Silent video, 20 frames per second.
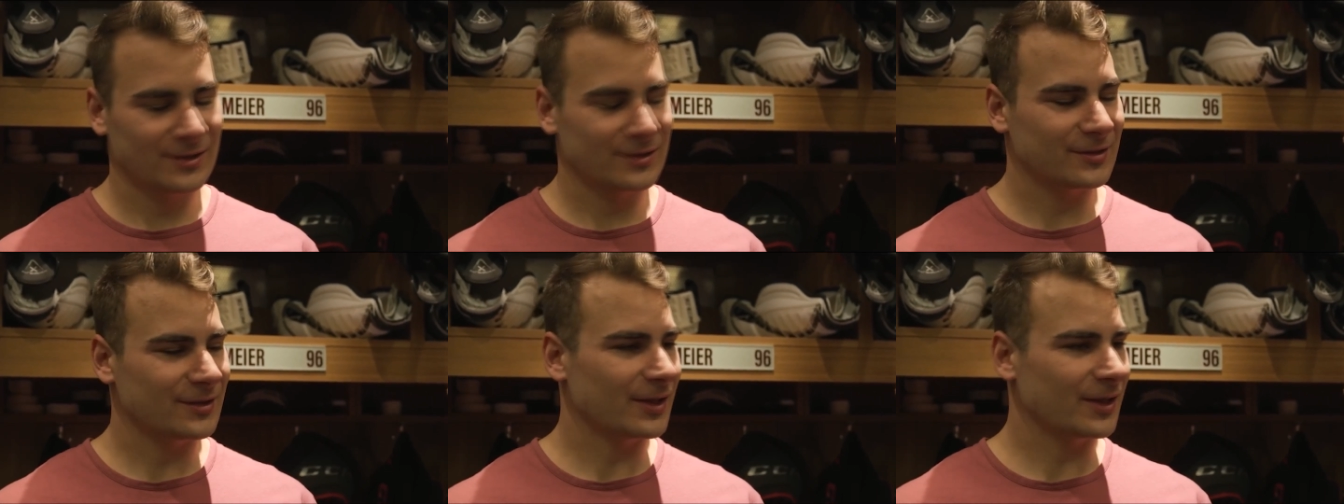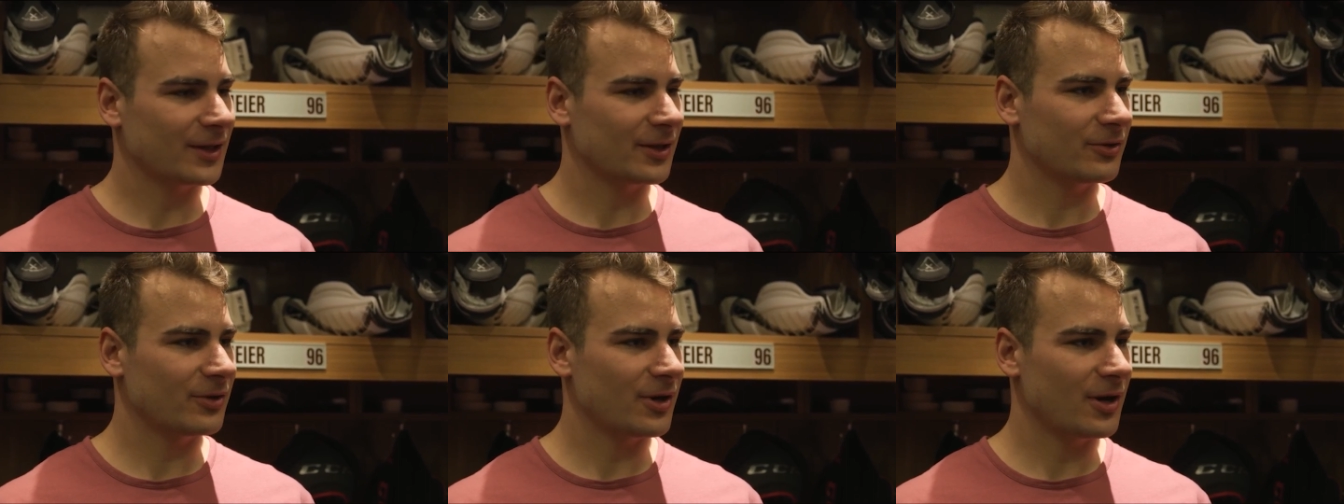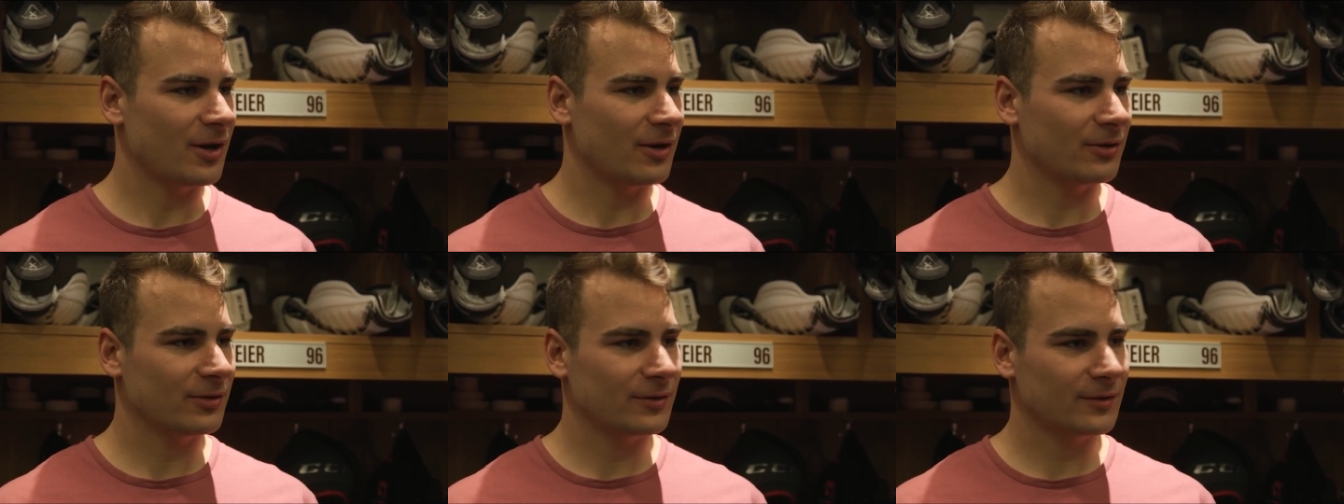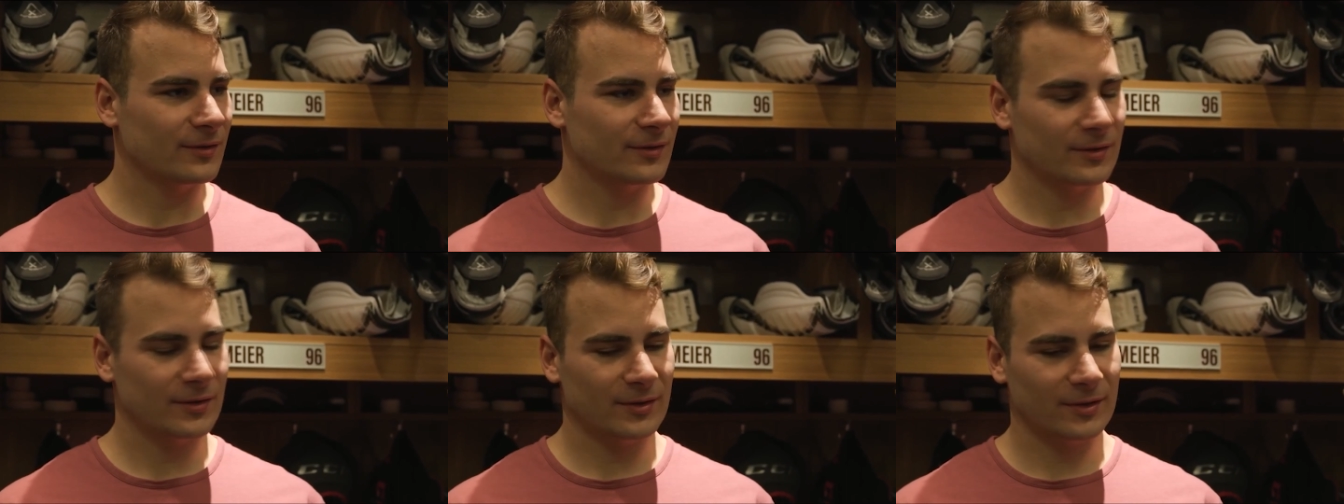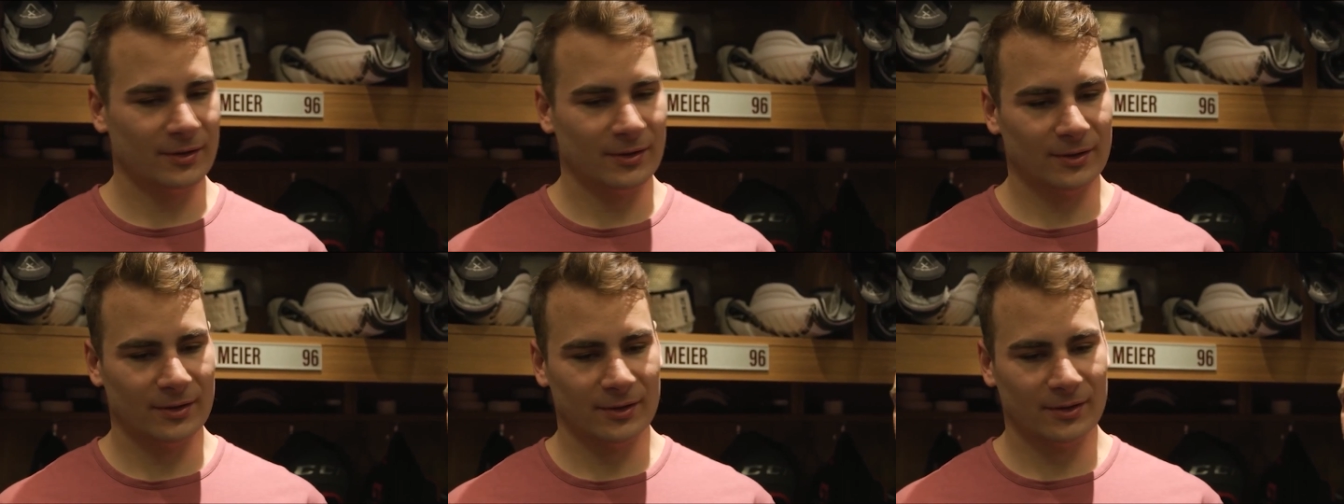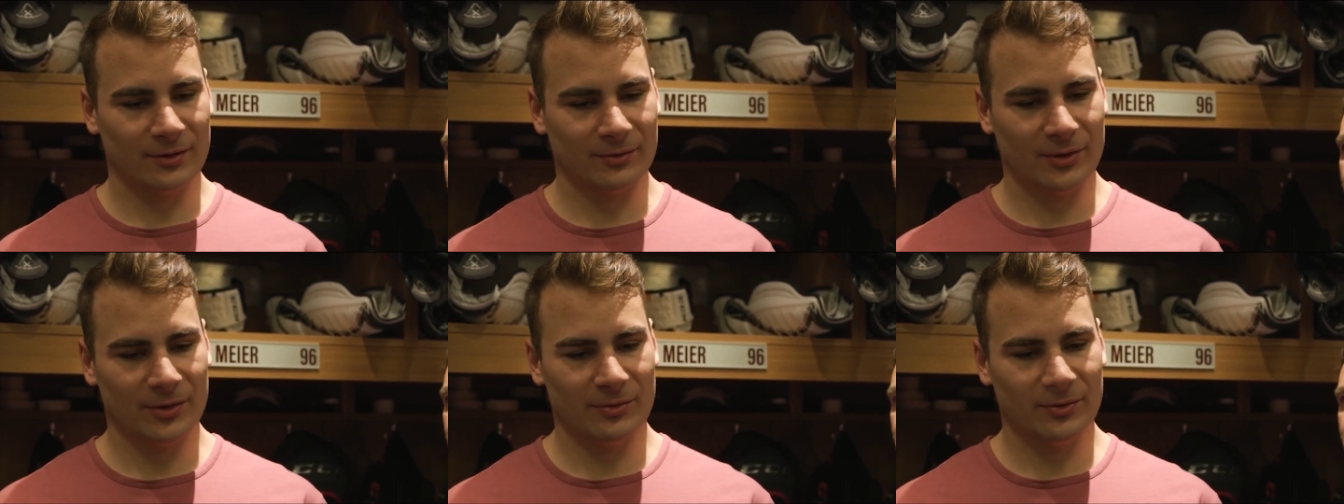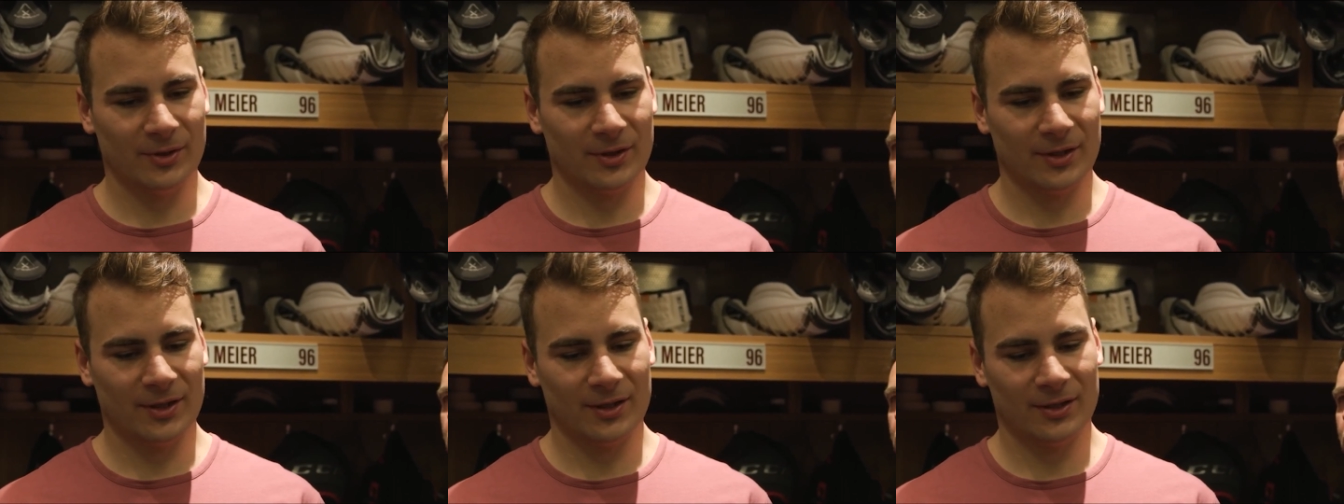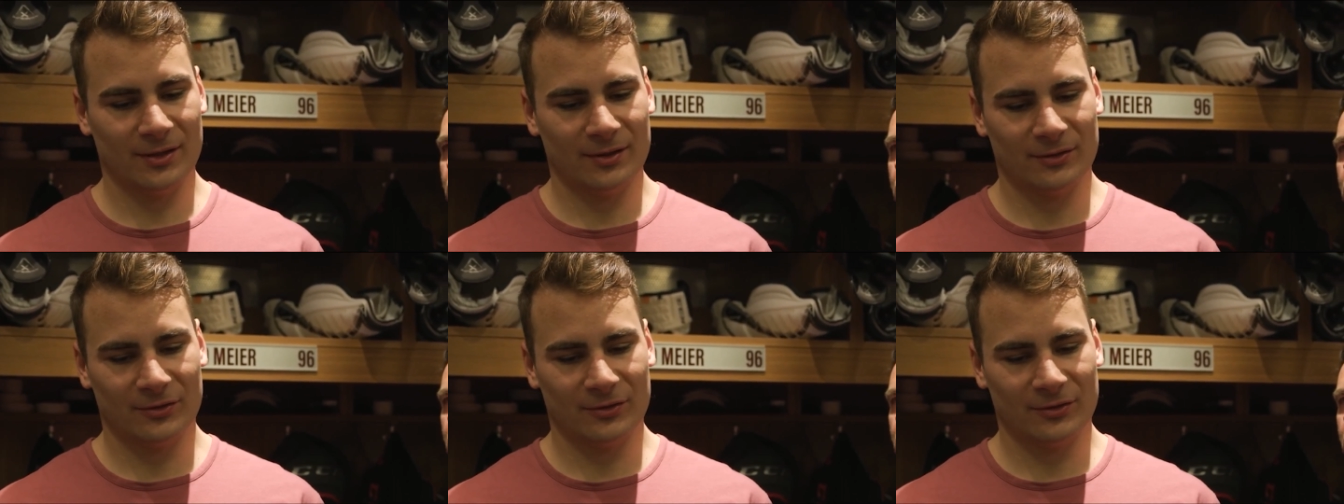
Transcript: second round uh, the way we did,